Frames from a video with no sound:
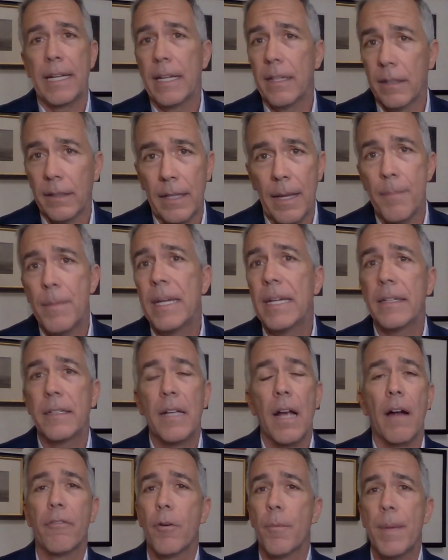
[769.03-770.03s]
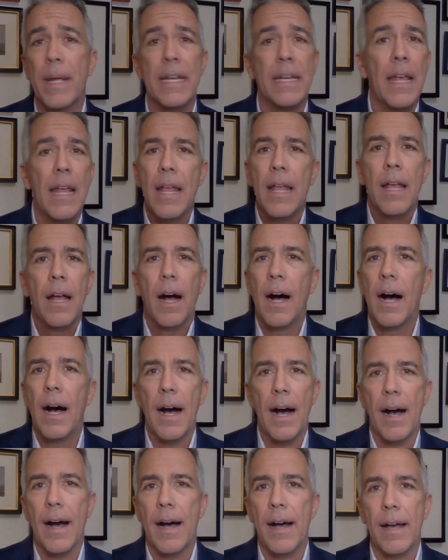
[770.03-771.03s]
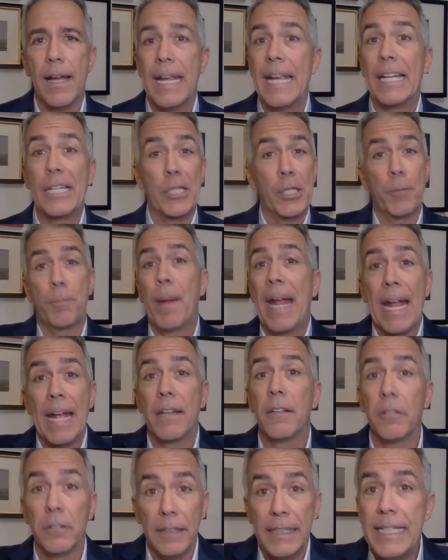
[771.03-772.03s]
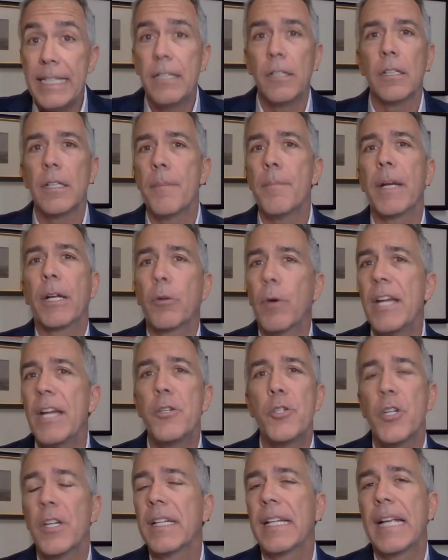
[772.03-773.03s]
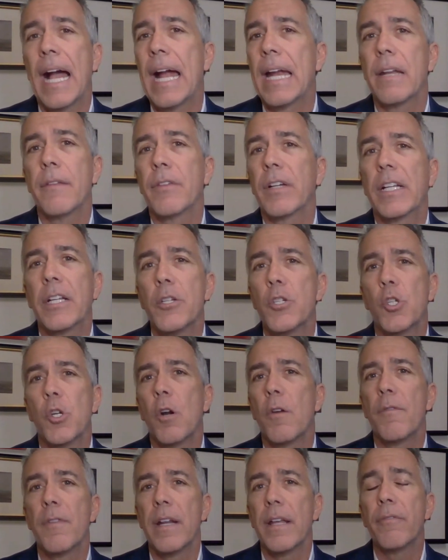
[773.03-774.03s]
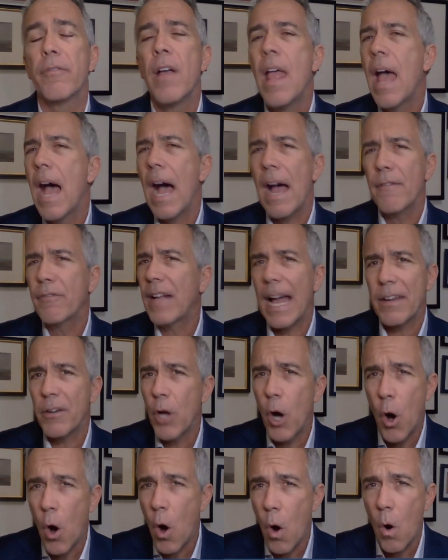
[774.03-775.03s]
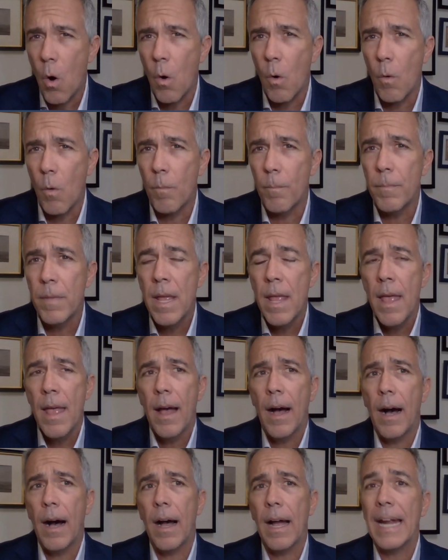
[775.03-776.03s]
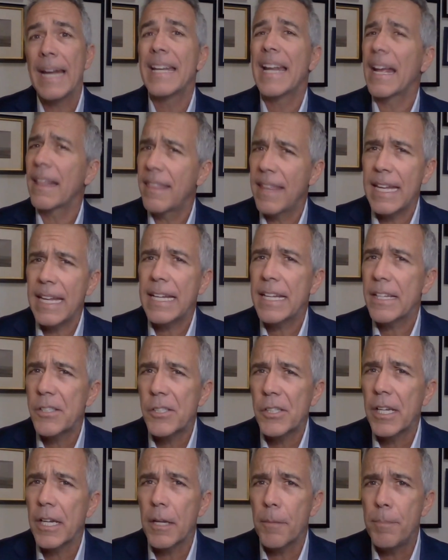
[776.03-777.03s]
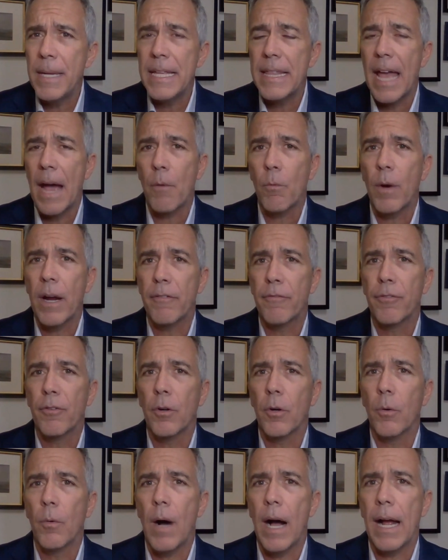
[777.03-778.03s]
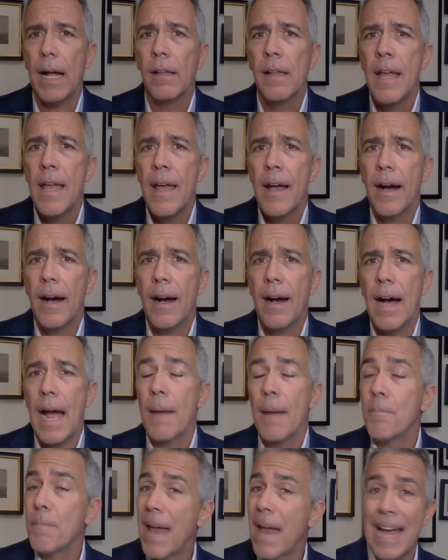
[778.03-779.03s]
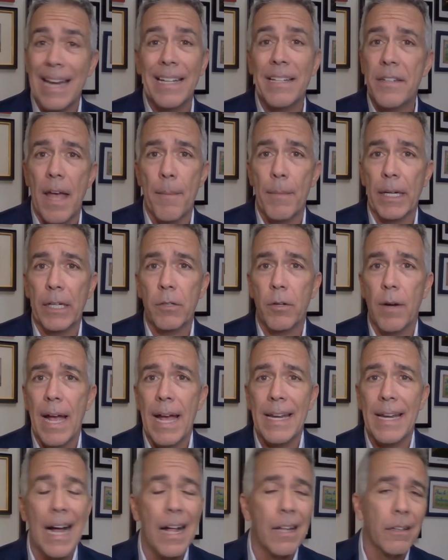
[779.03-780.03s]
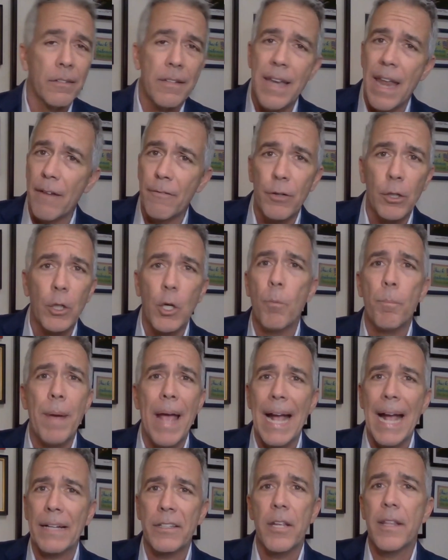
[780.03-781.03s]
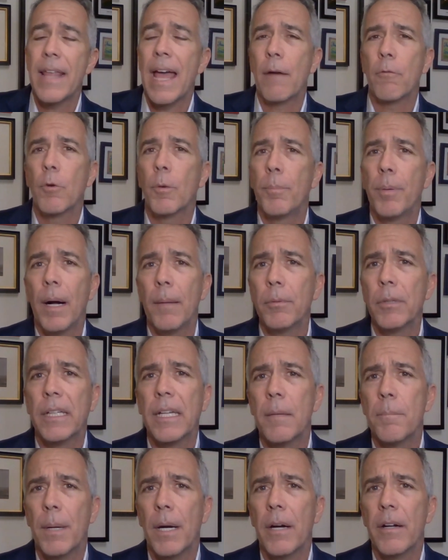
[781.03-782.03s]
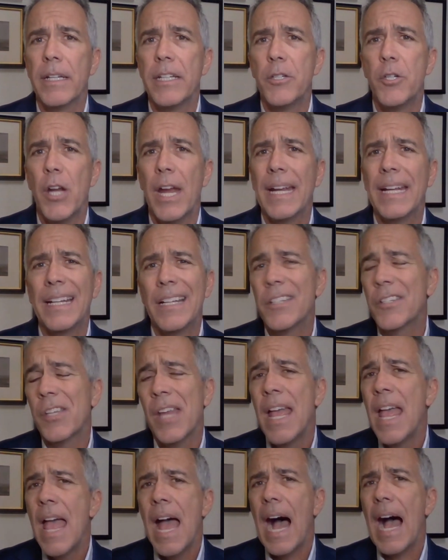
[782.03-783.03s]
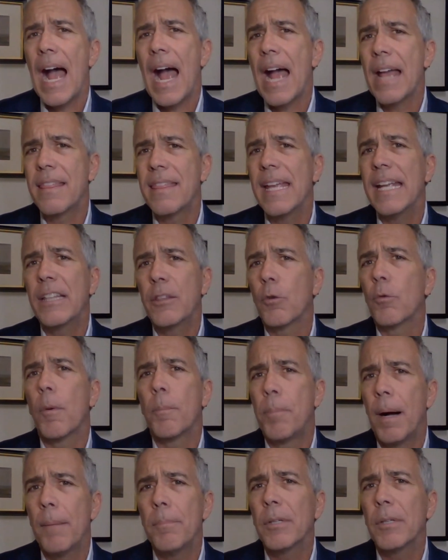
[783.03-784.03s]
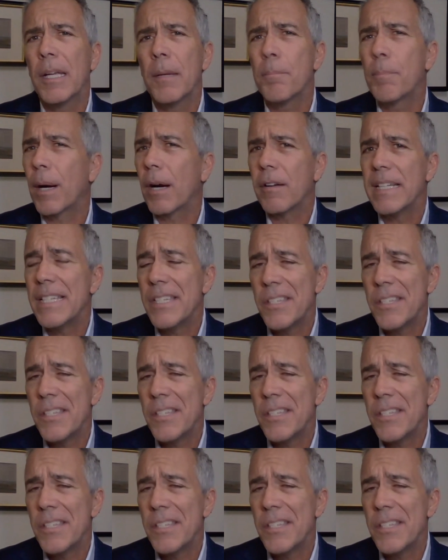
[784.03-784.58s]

market, limited government, uh, expand legal immigration kind of a conservative. I've got no home. Uh, and I think it's going to be that way for a while. Uh, I'm not a Democrat. I'll never go back to that Republican Party, Cenk, because I, I, think the Republican